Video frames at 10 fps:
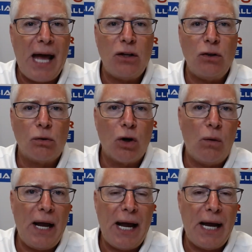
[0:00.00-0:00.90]
you'll go
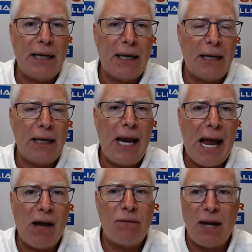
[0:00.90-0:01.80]
ahead and
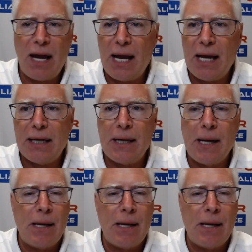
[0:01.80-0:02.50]
have a